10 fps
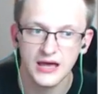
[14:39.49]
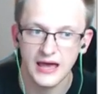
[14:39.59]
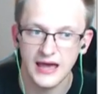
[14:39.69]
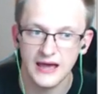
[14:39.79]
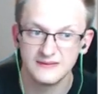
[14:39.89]

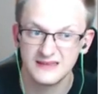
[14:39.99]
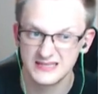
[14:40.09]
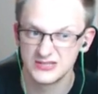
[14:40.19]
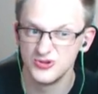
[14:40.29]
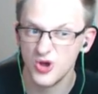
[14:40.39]
And
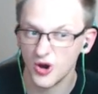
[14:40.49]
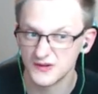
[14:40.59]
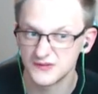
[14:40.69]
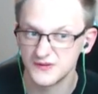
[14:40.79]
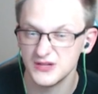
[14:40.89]
this
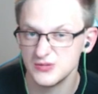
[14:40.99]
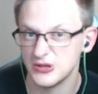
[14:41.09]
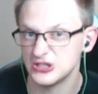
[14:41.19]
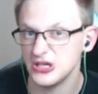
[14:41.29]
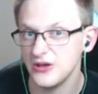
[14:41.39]
nerfs Freeze
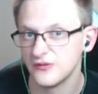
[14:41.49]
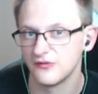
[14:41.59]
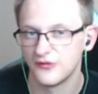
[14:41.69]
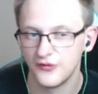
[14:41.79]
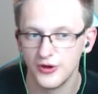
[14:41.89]
Mage even
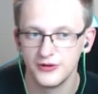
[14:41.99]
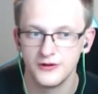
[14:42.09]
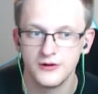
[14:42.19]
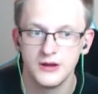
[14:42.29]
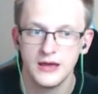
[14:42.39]

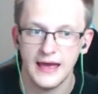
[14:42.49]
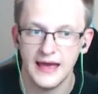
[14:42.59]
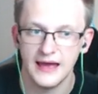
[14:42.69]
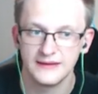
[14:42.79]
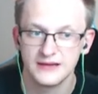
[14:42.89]
further,
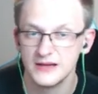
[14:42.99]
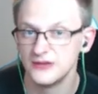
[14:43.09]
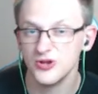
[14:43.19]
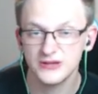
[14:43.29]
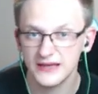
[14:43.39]
and
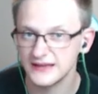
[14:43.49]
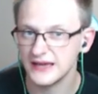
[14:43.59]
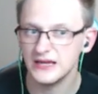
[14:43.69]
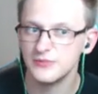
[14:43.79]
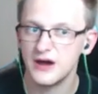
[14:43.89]
not getting
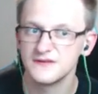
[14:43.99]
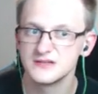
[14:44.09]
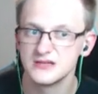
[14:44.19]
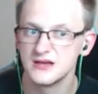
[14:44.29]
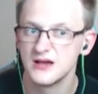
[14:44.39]
any
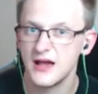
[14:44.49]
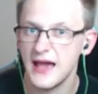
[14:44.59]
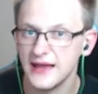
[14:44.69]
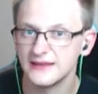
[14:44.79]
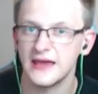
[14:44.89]
buffs
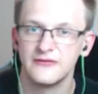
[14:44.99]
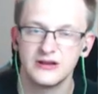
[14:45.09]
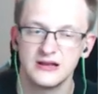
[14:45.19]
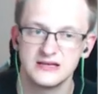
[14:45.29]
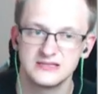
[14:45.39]
and every
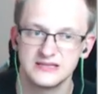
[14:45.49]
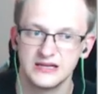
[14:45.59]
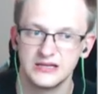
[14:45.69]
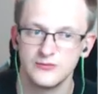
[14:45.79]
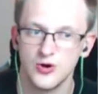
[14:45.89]
class is
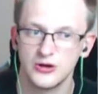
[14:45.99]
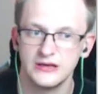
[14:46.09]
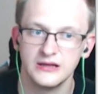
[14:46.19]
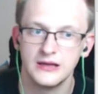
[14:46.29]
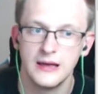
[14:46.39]
getting more
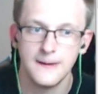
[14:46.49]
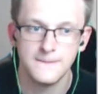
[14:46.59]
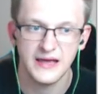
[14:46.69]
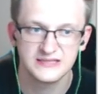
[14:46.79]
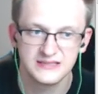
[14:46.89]
heal,
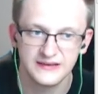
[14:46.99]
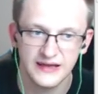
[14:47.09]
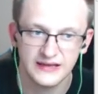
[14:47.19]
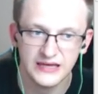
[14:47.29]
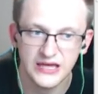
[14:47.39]
makes the
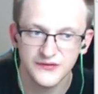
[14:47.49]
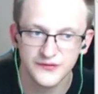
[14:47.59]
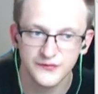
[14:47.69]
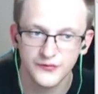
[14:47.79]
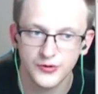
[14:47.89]
deck
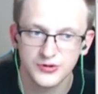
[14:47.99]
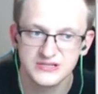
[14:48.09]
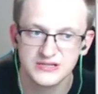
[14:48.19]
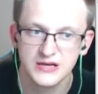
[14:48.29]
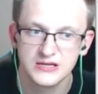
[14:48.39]
even
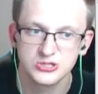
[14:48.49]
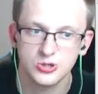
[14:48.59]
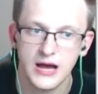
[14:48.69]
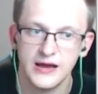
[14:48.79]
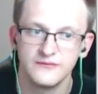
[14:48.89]
worse.
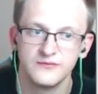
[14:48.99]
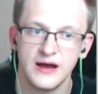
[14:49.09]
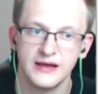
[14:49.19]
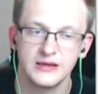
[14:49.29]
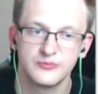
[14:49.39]
So I,
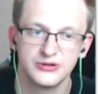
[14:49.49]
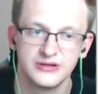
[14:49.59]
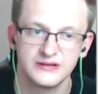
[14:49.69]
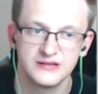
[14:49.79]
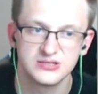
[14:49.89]
I can
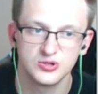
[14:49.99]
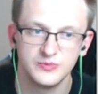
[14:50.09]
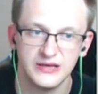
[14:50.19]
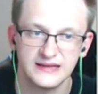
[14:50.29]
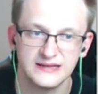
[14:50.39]
predict this to
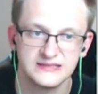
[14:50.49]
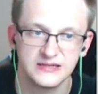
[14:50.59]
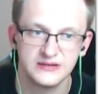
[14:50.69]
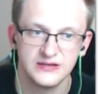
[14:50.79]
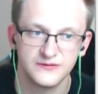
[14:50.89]
be at least a
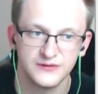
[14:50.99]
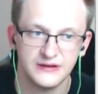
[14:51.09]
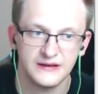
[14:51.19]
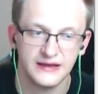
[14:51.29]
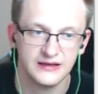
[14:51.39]
tier three
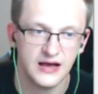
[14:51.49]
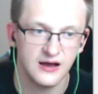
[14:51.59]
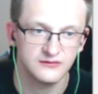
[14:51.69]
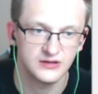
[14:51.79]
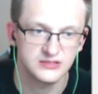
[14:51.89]
deck
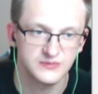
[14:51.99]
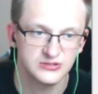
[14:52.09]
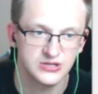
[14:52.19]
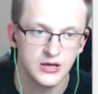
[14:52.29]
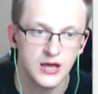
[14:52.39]
after the
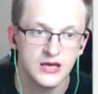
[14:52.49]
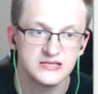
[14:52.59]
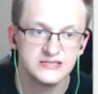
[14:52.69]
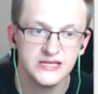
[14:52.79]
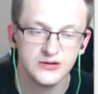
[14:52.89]
expansion.
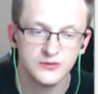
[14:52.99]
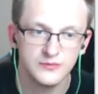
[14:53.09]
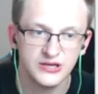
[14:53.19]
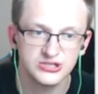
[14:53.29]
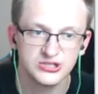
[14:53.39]
Secret
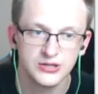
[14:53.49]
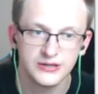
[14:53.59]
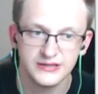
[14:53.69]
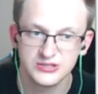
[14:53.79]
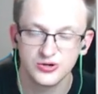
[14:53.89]
Mage
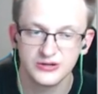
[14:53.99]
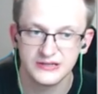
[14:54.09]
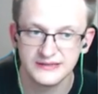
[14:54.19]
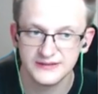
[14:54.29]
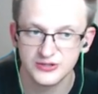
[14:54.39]
is
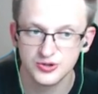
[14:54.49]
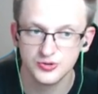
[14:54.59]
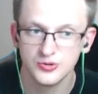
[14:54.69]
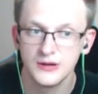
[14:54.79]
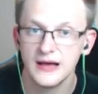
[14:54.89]
currently tier
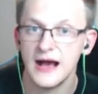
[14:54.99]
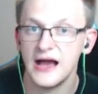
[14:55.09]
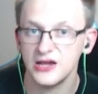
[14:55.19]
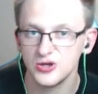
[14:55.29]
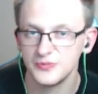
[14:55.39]
two,
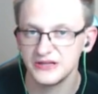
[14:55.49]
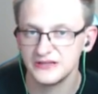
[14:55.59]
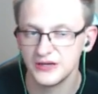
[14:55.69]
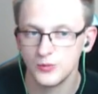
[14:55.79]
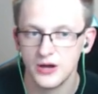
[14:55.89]
arguably
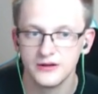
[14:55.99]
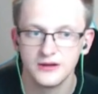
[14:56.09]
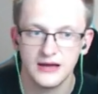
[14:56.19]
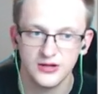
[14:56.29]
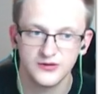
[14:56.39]
tier one.
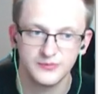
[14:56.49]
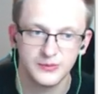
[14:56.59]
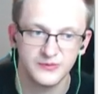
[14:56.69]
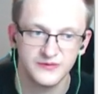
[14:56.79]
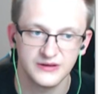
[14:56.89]
A lot of
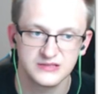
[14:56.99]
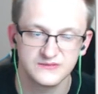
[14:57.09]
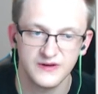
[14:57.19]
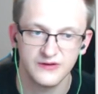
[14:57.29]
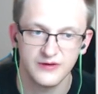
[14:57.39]
people think it's
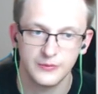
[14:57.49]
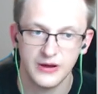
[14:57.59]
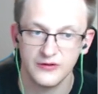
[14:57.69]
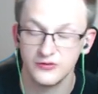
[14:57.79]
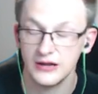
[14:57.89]
very, very
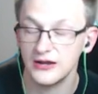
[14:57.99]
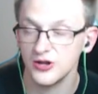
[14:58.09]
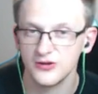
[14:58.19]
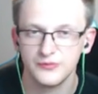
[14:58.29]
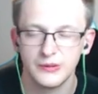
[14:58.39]
powerful. A
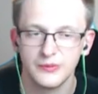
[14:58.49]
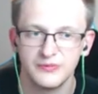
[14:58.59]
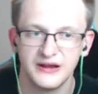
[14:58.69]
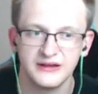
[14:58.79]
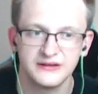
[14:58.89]
lot of people
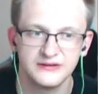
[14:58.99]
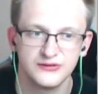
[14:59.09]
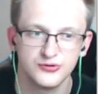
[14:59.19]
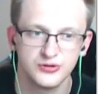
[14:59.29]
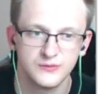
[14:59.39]
playing it in
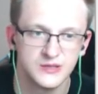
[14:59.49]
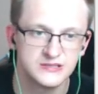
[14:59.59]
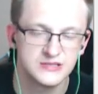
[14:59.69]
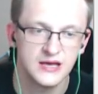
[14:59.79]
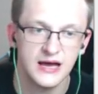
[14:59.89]

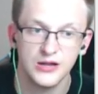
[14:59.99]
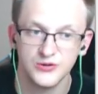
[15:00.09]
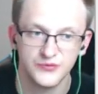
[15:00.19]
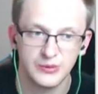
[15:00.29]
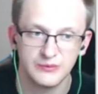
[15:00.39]
tournaments, a lot
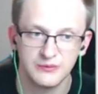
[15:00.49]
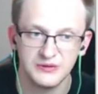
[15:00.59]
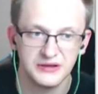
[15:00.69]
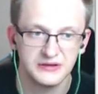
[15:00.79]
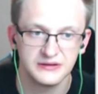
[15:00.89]
of people
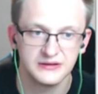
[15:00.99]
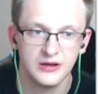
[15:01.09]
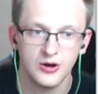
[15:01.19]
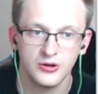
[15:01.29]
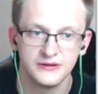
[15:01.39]
playing it
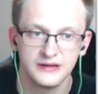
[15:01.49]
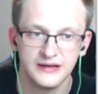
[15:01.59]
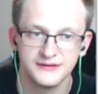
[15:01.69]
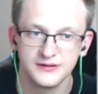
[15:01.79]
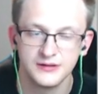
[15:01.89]
on the
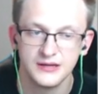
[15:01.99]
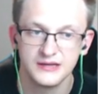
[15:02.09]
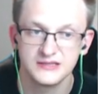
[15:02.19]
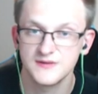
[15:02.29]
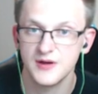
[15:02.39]
ladder.
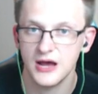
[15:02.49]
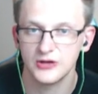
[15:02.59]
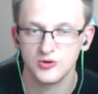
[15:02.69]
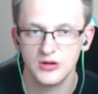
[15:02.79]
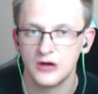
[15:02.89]
It's hard
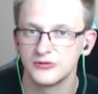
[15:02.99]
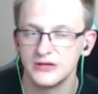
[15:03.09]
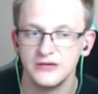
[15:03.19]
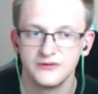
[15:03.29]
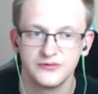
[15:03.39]
to counter,
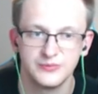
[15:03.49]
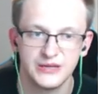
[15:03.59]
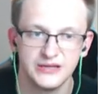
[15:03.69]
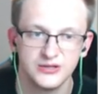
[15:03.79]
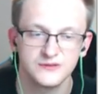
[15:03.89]
even if you
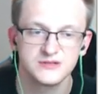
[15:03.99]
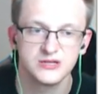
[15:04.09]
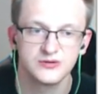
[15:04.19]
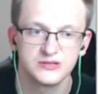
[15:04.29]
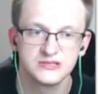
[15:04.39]
play it of
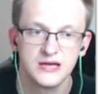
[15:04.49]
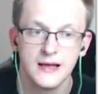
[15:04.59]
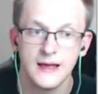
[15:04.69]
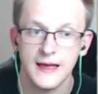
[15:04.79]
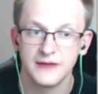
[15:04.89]
Secrets.
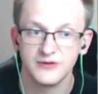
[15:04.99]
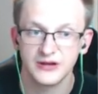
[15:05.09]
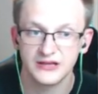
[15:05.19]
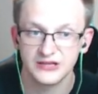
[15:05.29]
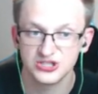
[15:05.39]
And we are
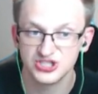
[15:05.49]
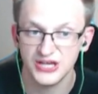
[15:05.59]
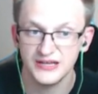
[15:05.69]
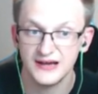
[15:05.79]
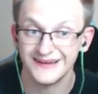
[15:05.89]
getting
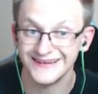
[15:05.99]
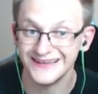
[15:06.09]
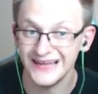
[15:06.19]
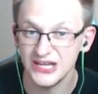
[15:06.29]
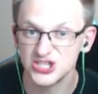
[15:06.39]
Jaina.
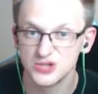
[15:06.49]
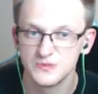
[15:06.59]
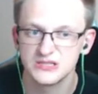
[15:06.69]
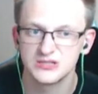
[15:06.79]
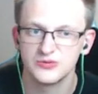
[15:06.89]
Glacial
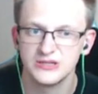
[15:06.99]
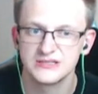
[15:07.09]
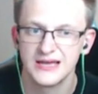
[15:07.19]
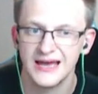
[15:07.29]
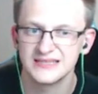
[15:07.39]
Mysteries
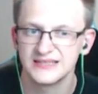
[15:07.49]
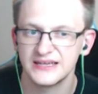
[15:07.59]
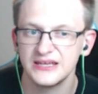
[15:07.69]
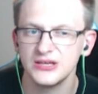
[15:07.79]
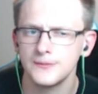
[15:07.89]
has the
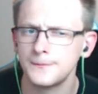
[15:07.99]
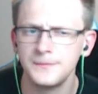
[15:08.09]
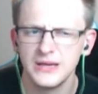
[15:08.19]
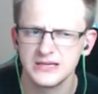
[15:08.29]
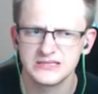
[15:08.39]

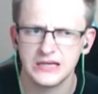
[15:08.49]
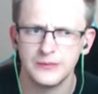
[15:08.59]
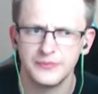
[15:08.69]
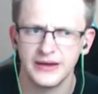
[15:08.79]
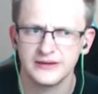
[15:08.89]
biggest
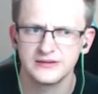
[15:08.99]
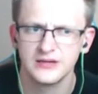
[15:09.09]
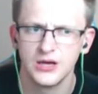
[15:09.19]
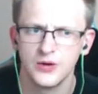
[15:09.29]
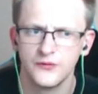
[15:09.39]
impact
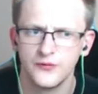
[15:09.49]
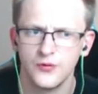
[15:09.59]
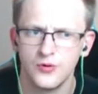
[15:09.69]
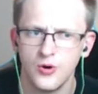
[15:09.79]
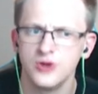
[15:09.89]

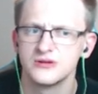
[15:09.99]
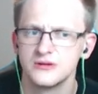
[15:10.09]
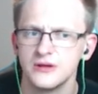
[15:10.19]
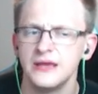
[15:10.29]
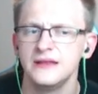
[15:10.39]
for on
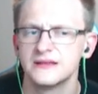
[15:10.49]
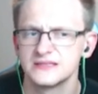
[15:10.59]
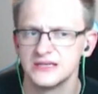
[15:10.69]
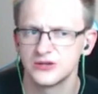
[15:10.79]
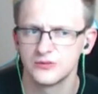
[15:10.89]
in the
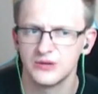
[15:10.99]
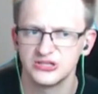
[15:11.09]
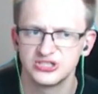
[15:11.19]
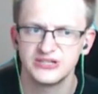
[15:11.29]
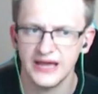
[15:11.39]
Secret
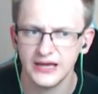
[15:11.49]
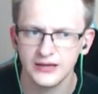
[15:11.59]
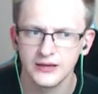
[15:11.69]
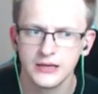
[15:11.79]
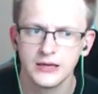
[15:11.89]
Mage deck,
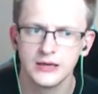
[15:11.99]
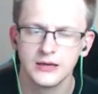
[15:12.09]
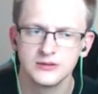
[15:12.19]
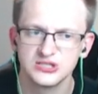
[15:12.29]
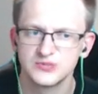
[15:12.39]

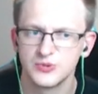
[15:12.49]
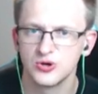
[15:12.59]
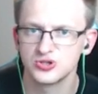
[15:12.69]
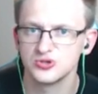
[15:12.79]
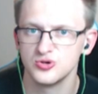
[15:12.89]
just
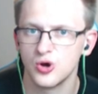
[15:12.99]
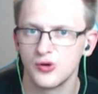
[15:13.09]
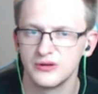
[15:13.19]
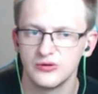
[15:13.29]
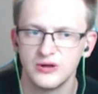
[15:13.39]
because you
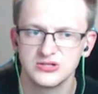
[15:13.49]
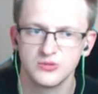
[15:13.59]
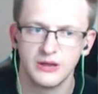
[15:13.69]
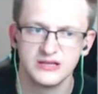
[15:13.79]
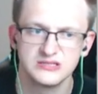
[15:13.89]
already run so
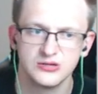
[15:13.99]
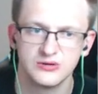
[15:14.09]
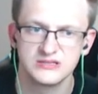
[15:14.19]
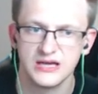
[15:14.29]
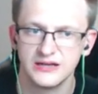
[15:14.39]
many
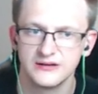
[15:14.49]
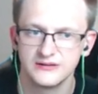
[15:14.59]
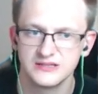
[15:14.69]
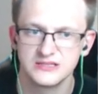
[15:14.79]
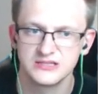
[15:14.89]
secrets, and
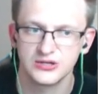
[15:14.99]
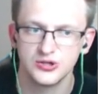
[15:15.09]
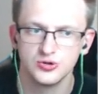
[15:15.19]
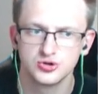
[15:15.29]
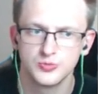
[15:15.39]
this is a
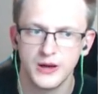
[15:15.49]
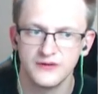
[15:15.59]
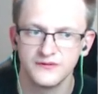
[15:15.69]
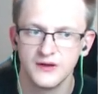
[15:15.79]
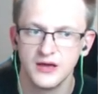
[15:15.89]
huge buff.